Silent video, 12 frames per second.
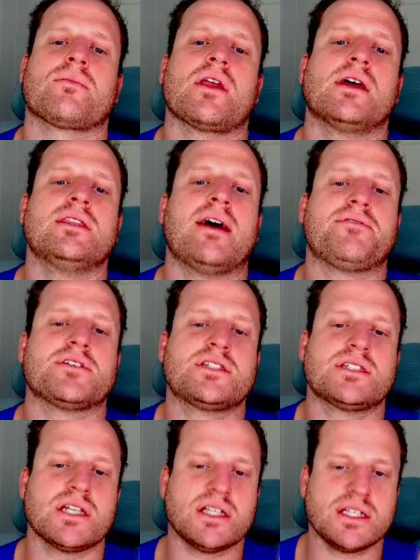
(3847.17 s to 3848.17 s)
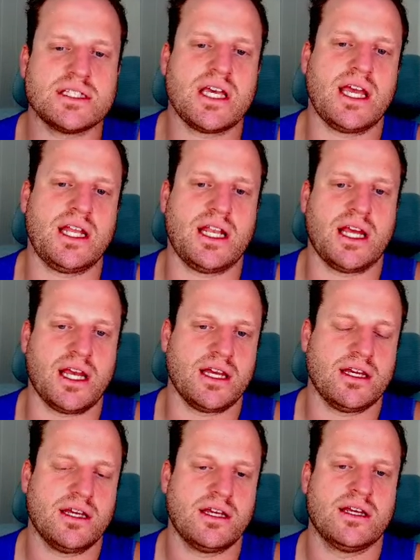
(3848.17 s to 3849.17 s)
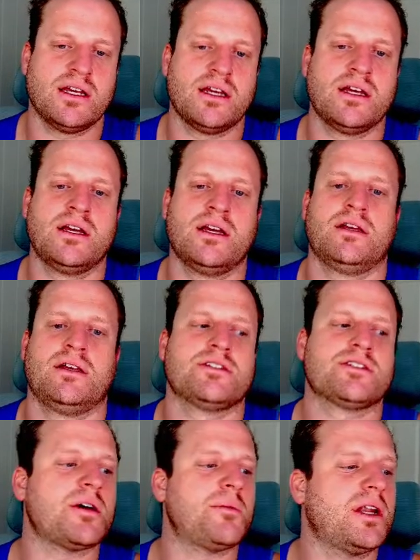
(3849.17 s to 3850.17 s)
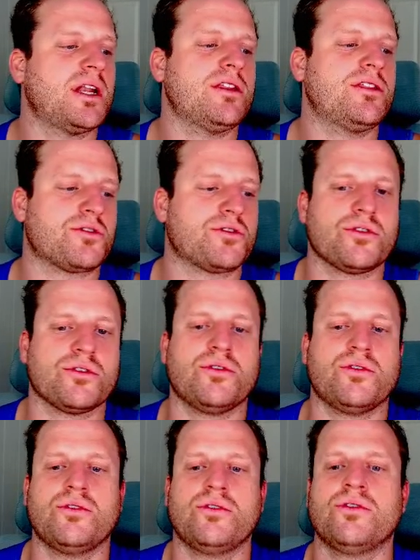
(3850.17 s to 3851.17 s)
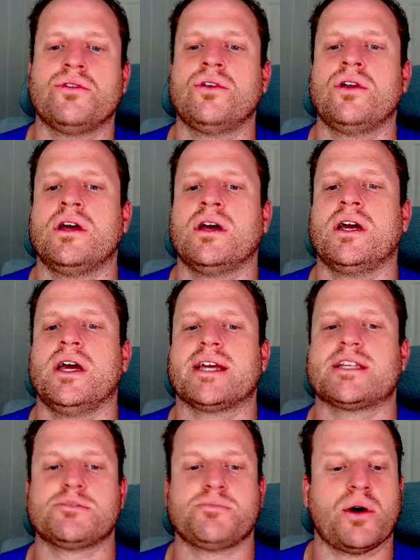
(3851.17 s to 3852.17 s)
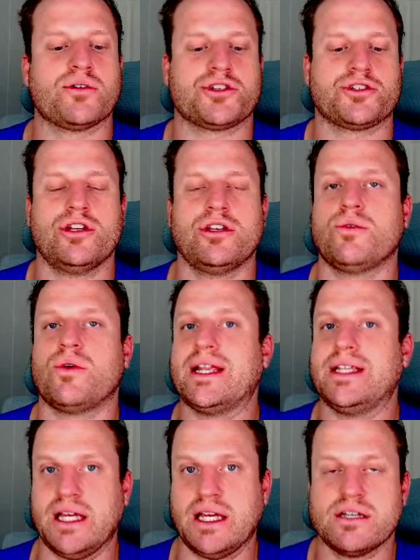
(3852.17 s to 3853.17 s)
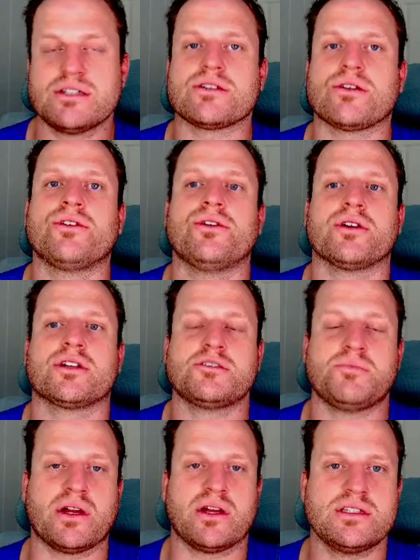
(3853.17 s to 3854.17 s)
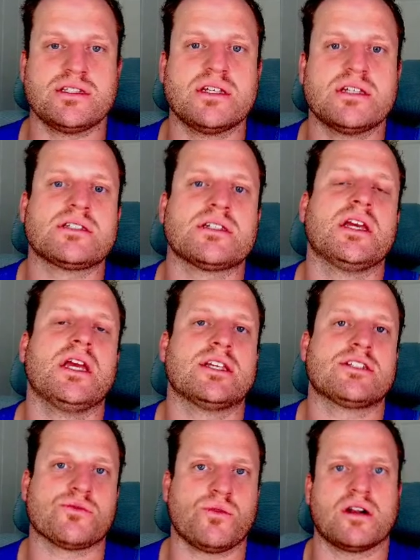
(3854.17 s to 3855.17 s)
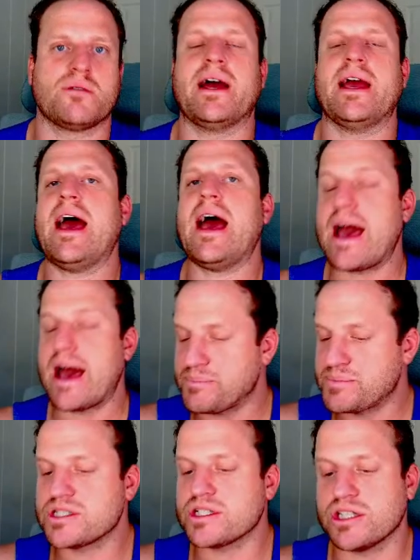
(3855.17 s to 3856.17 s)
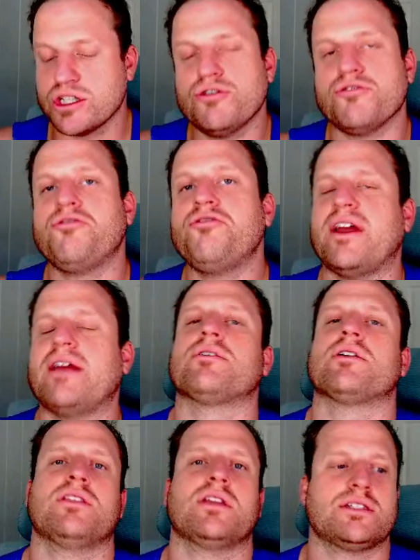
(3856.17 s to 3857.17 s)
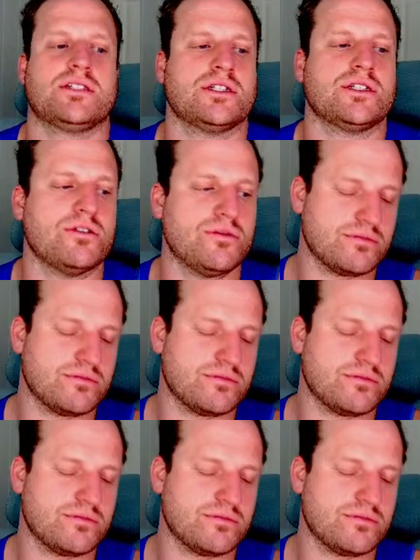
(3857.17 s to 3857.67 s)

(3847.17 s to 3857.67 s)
that facilitating somebody through exposure to new ideas or new experiences is one of my absolute favorite things to do.